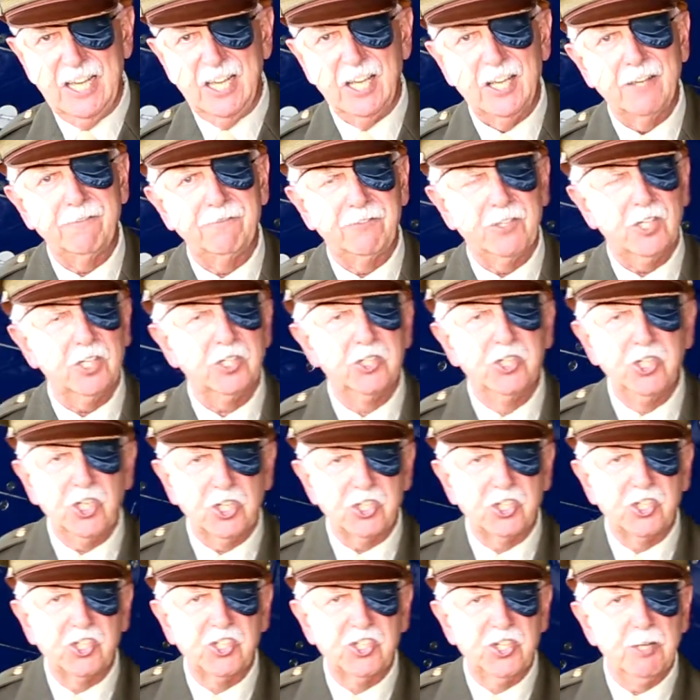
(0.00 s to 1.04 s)
if you
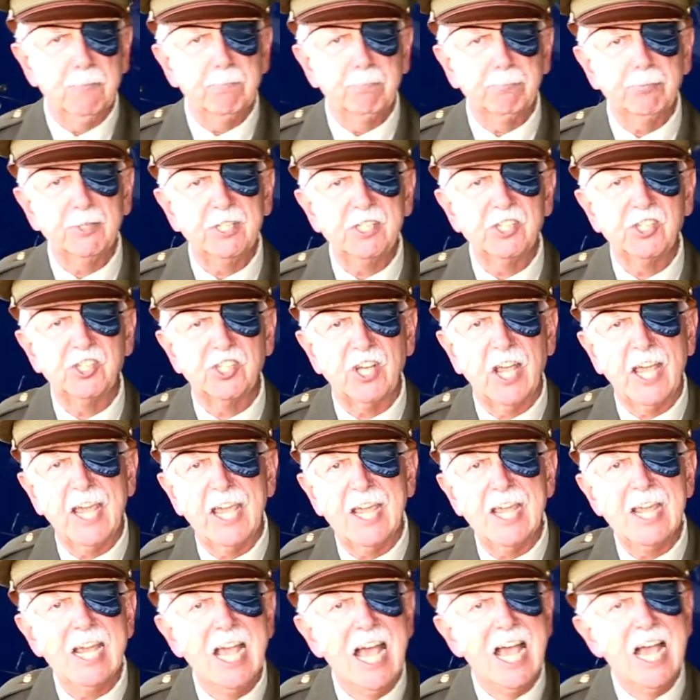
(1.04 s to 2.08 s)
just simply
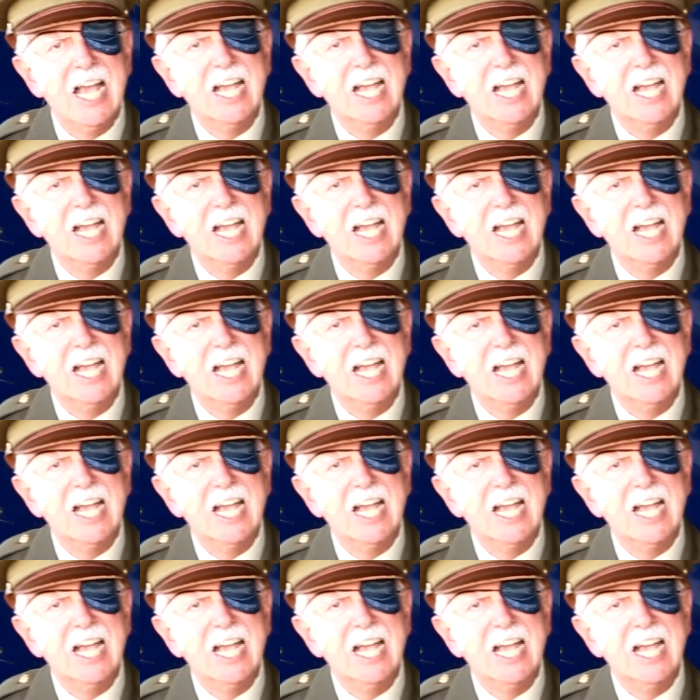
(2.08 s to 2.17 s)
say,